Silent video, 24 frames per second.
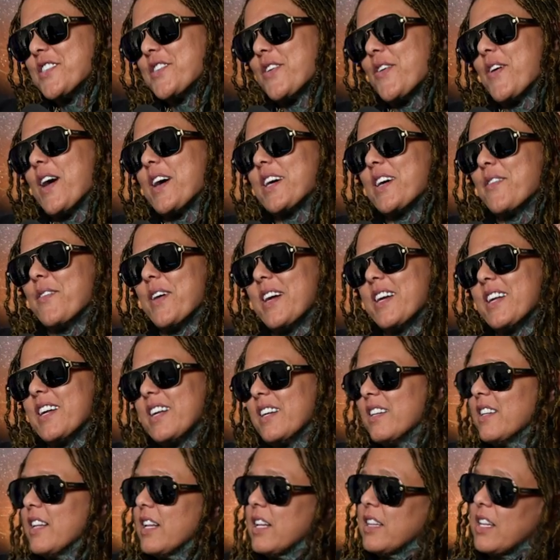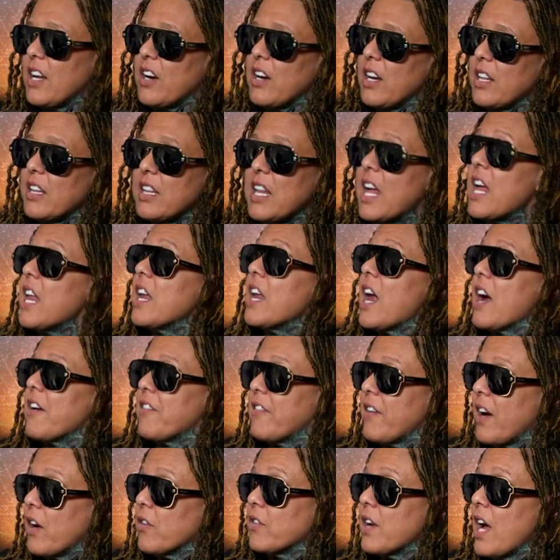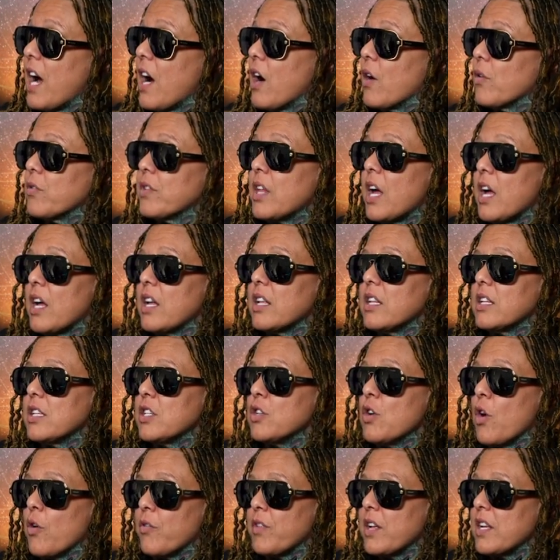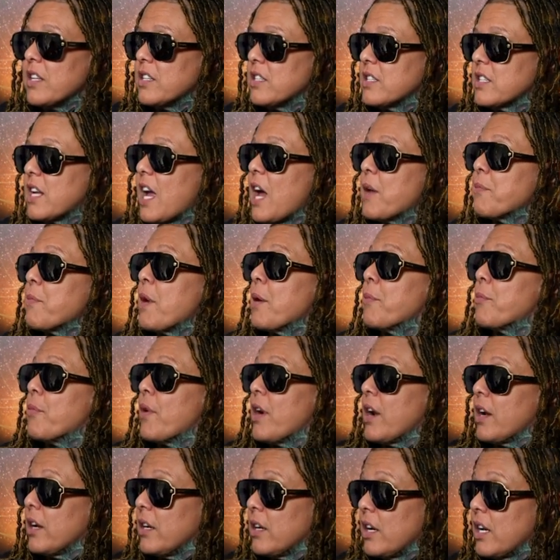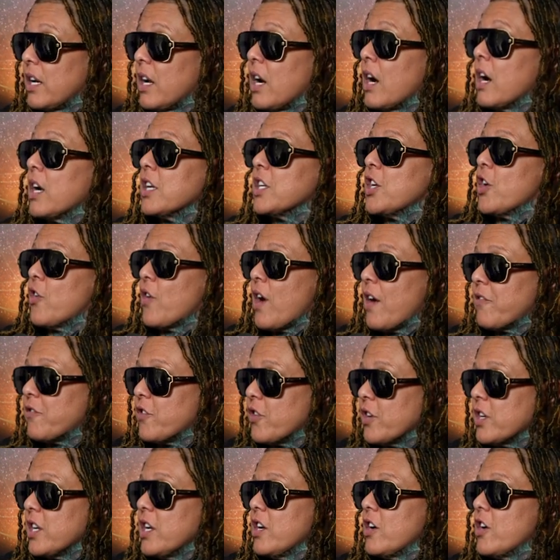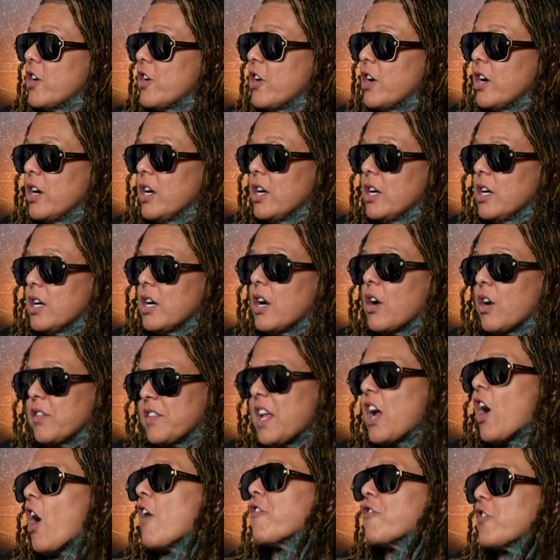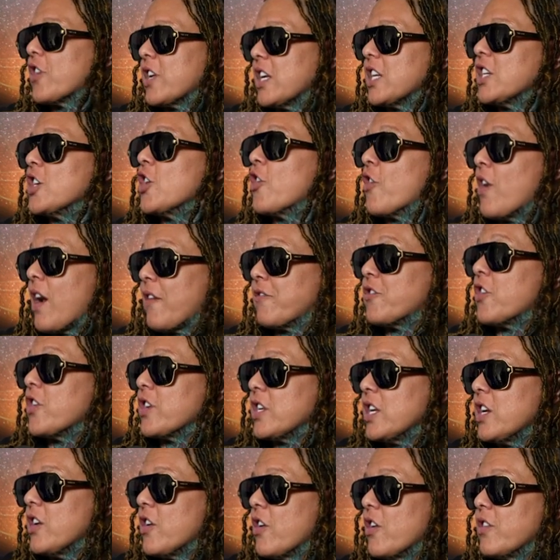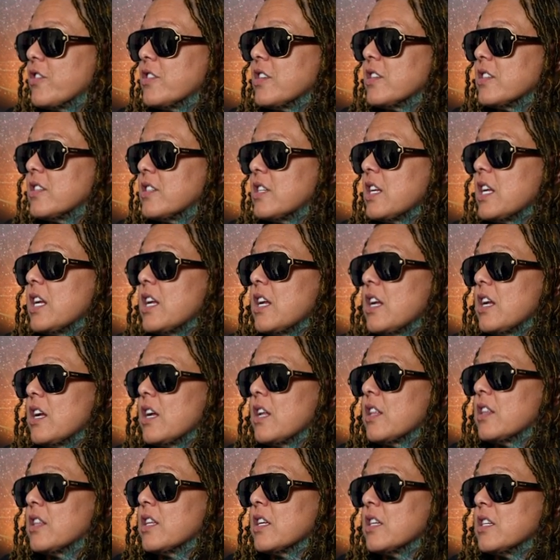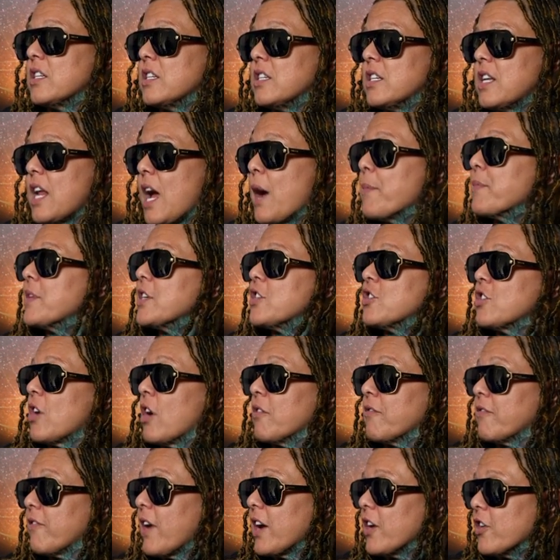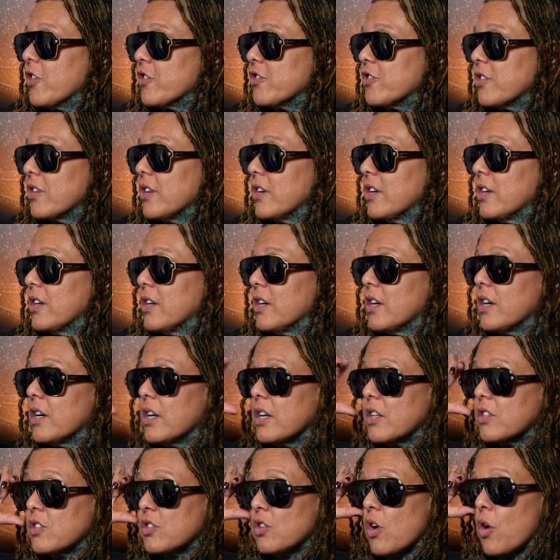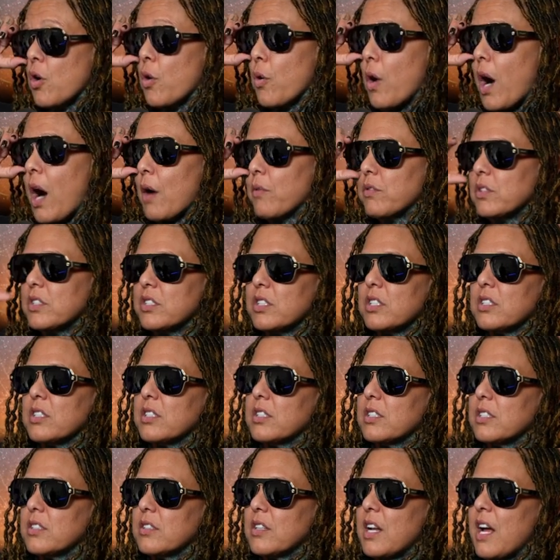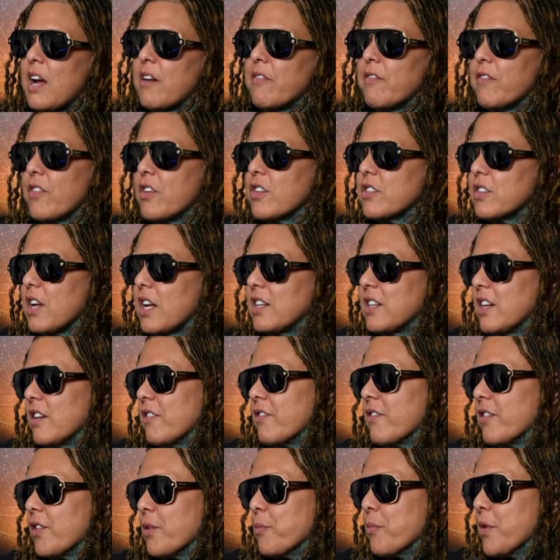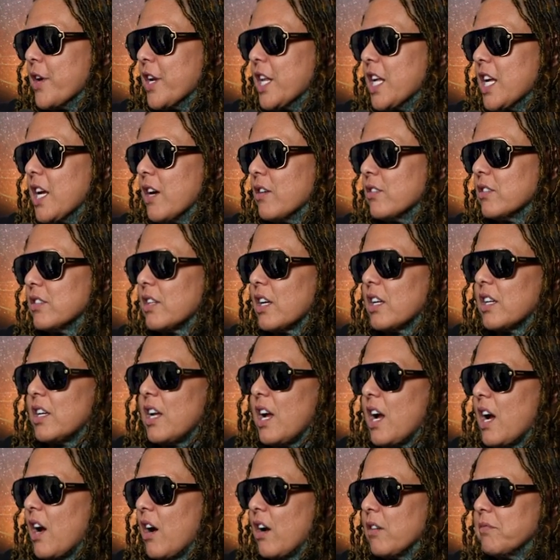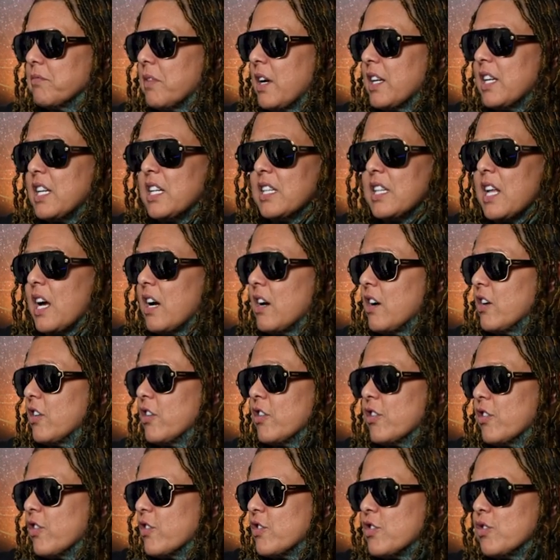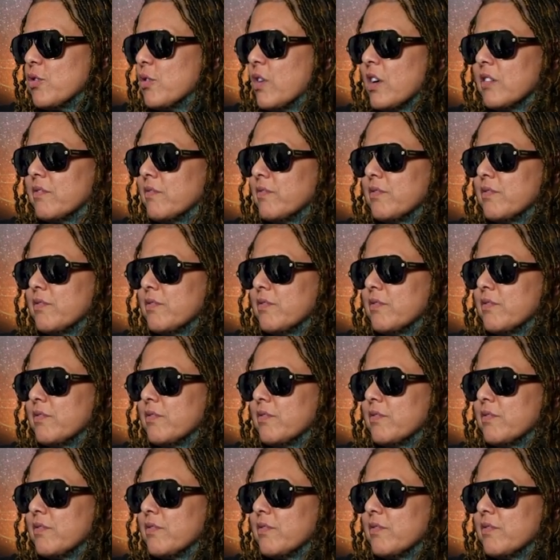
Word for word: so I went in there. Then I found out that you know they scan my brain uh, year after year, or they offered it year after year to see the damage on fighters. So I was just at first I did it for the money. I was yep. like, yeah, I need that hundred or two, uh,